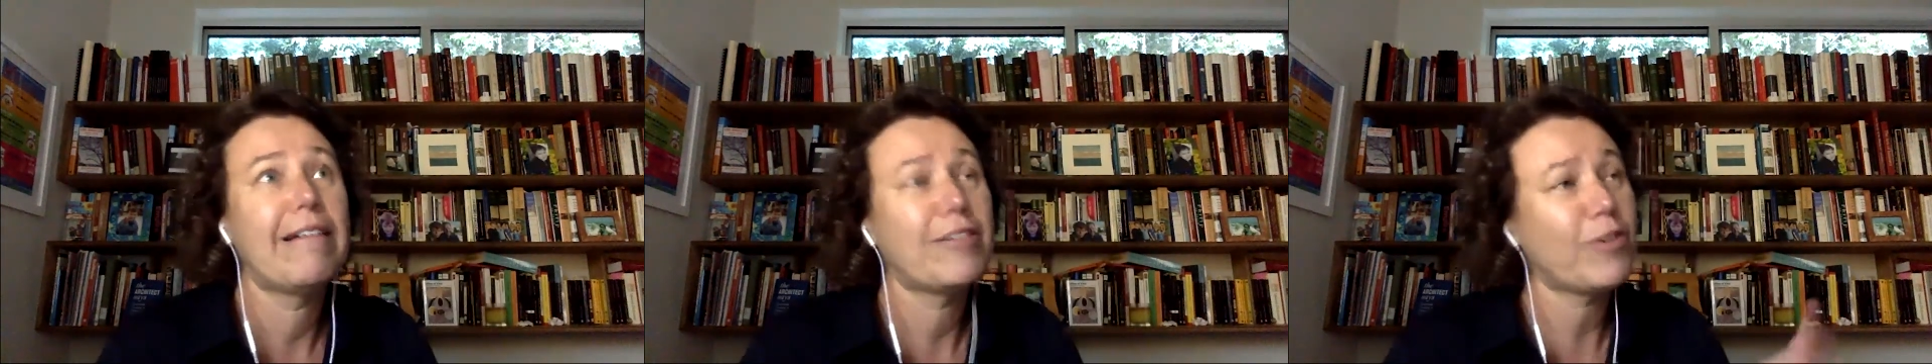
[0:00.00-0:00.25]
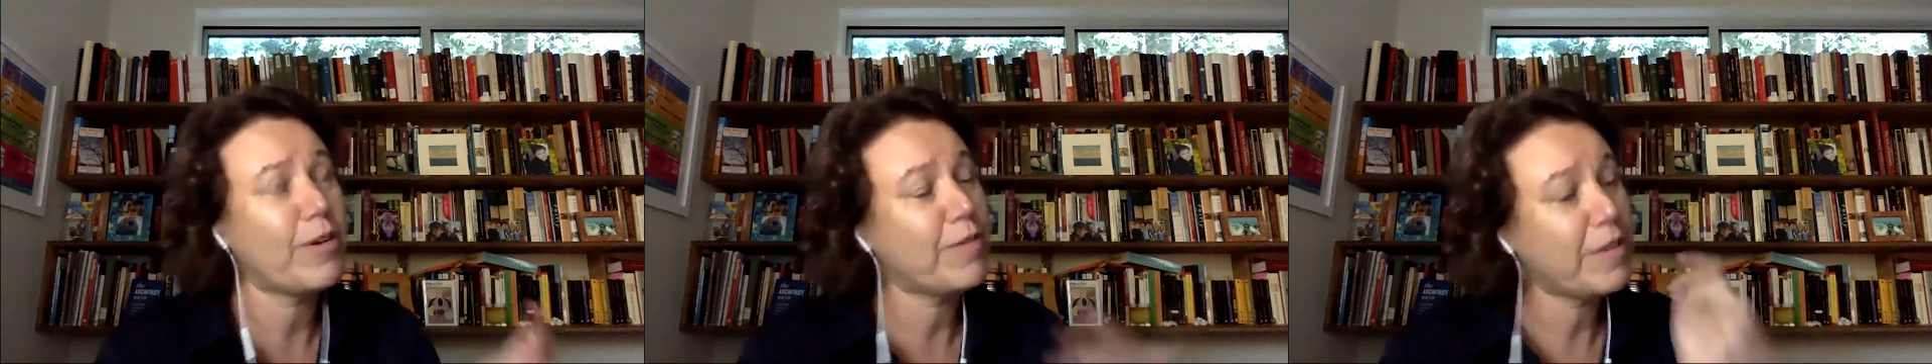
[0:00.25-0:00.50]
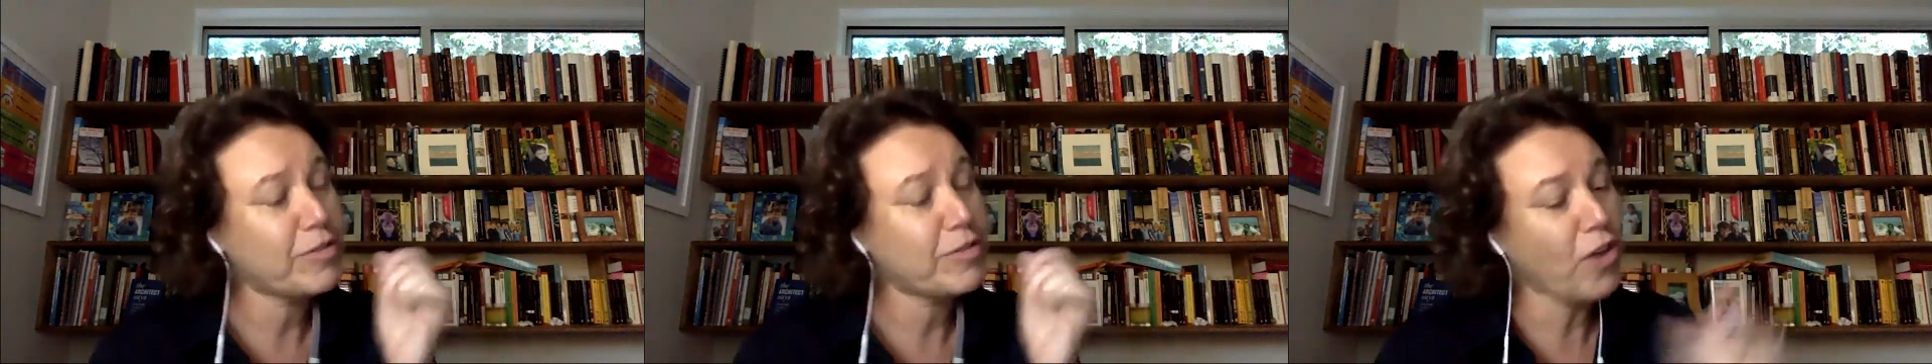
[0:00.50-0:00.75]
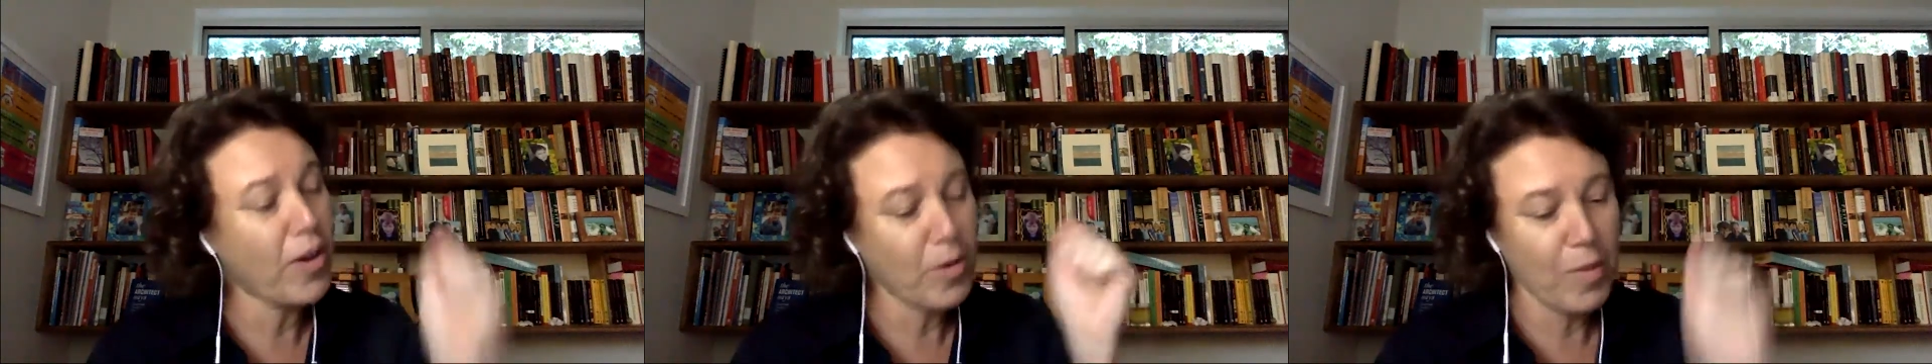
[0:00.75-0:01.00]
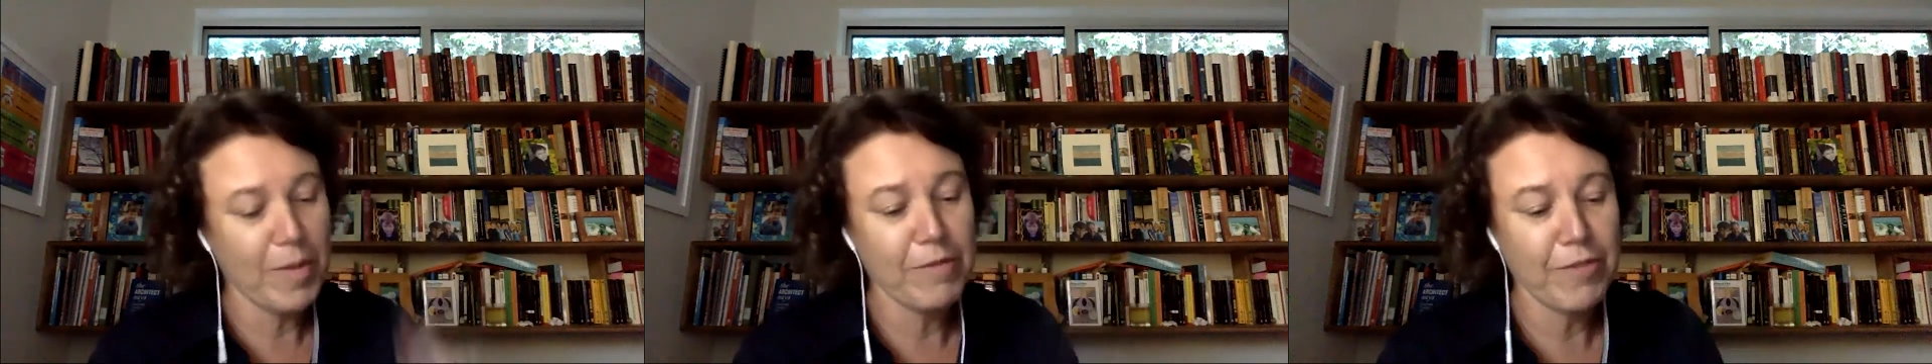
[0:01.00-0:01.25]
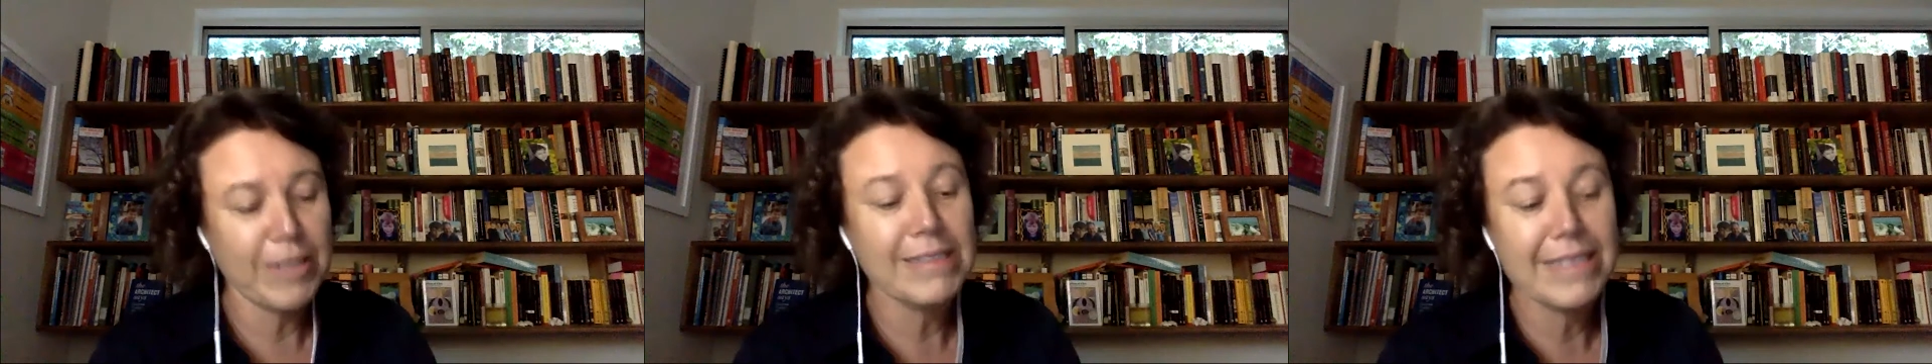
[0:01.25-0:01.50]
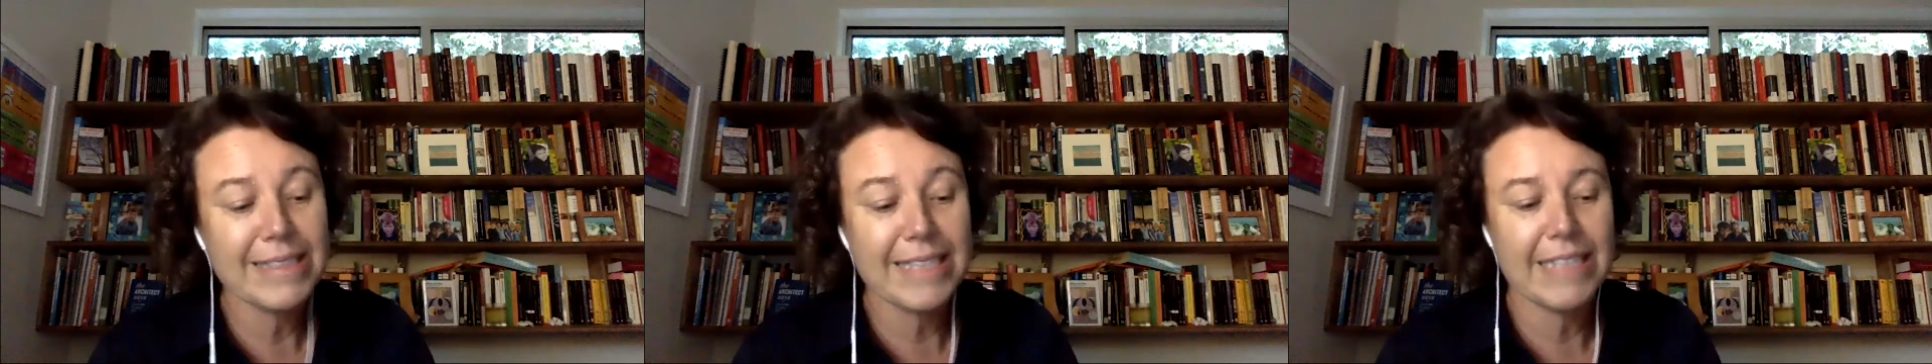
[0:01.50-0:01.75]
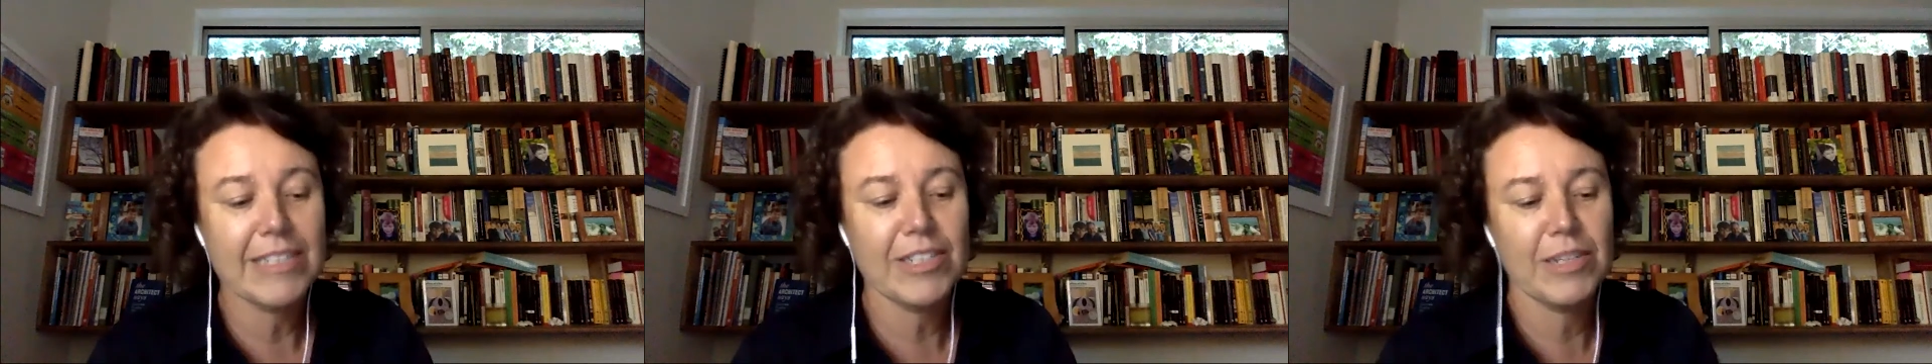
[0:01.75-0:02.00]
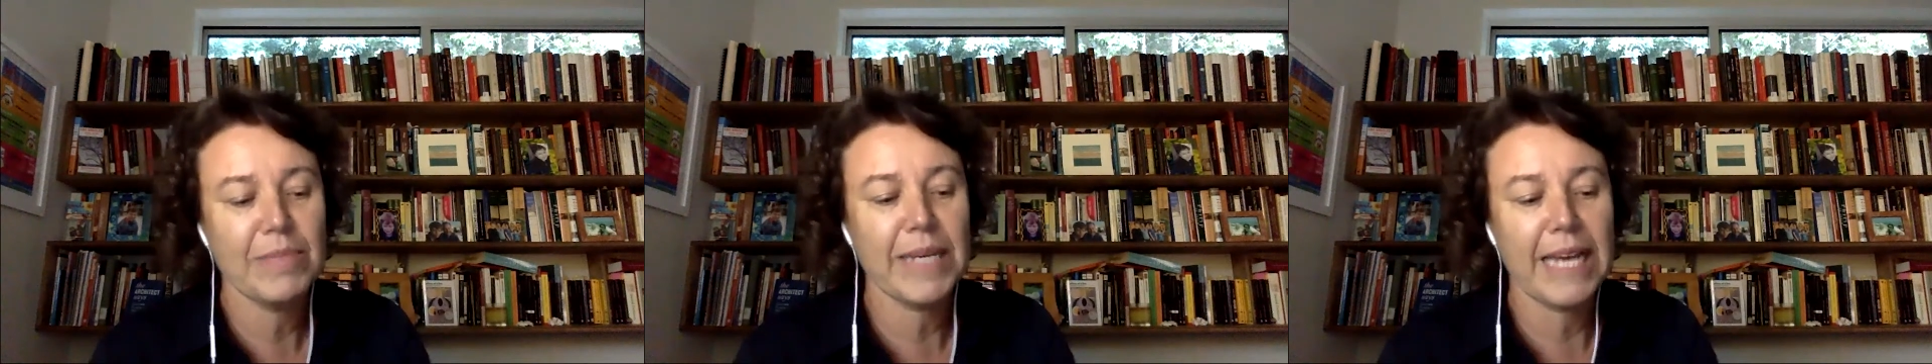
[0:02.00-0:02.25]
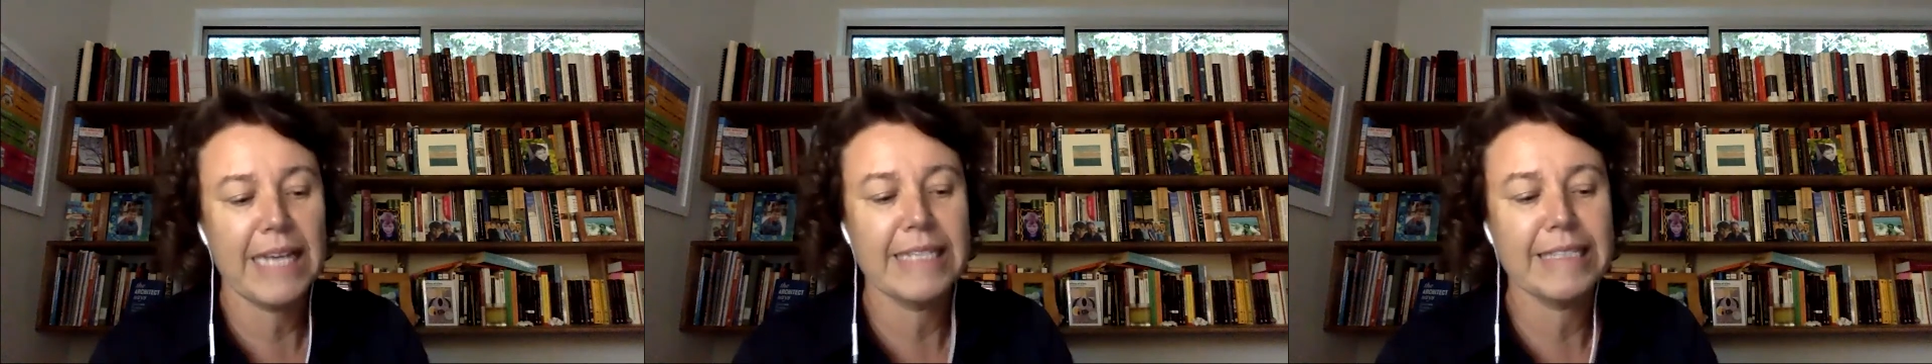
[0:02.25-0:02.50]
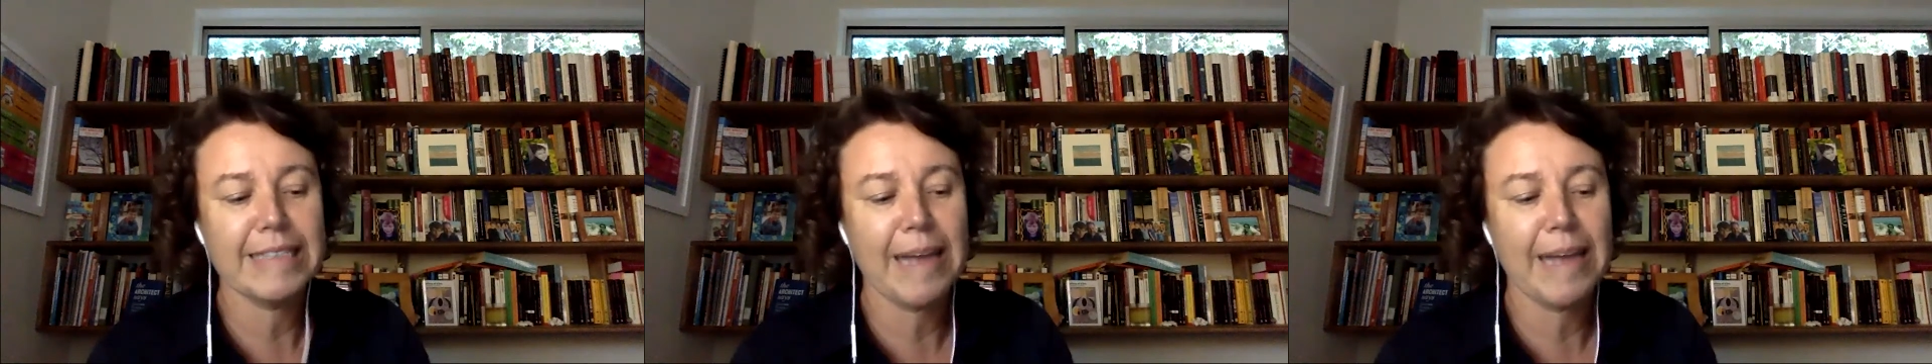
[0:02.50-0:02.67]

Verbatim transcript: sort of strong women front and center because